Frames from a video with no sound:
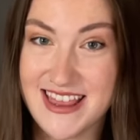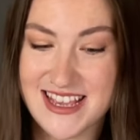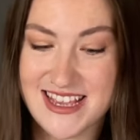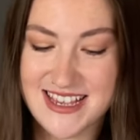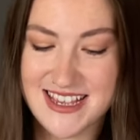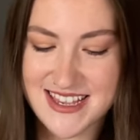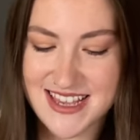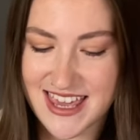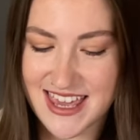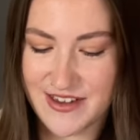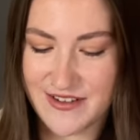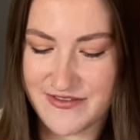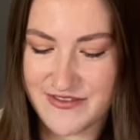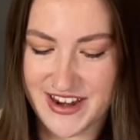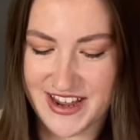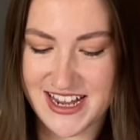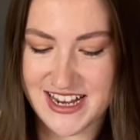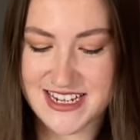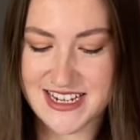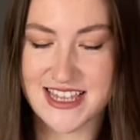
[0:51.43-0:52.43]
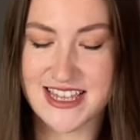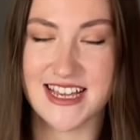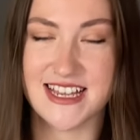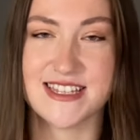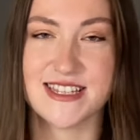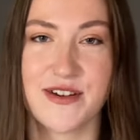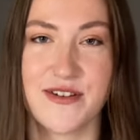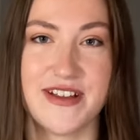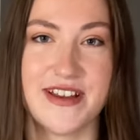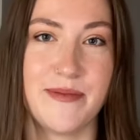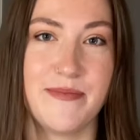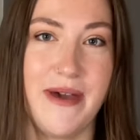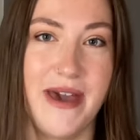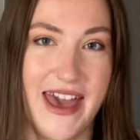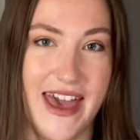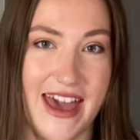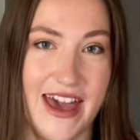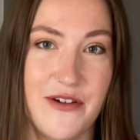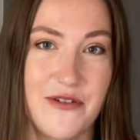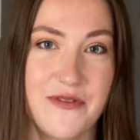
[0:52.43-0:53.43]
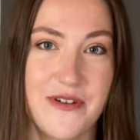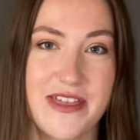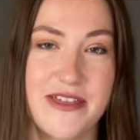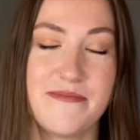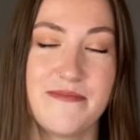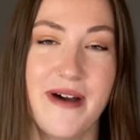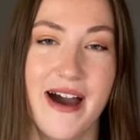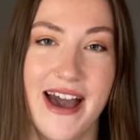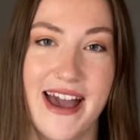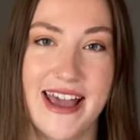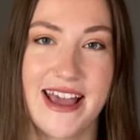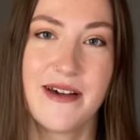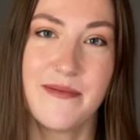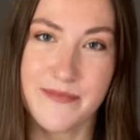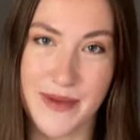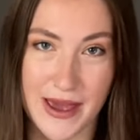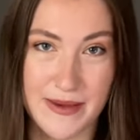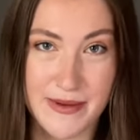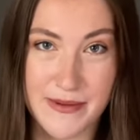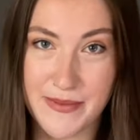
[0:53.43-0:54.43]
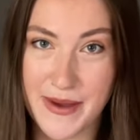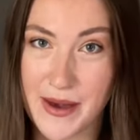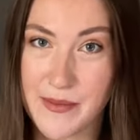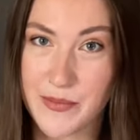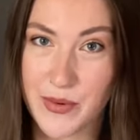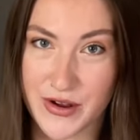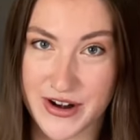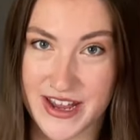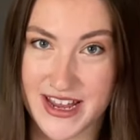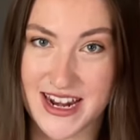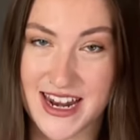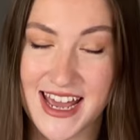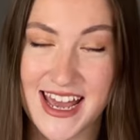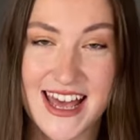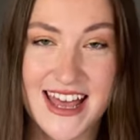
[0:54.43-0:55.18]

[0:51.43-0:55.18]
This is a gift knit that's going to pair with my baby bear bonnet